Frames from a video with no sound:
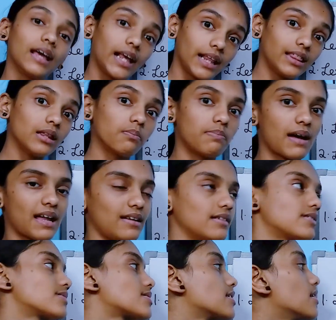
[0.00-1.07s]
in the
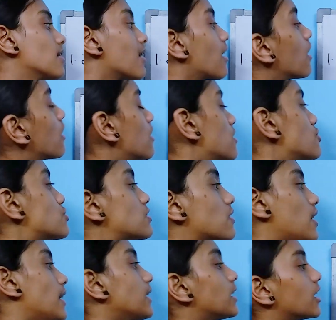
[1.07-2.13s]
palace. So
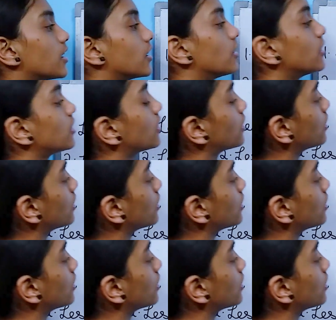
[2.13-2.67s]
like here,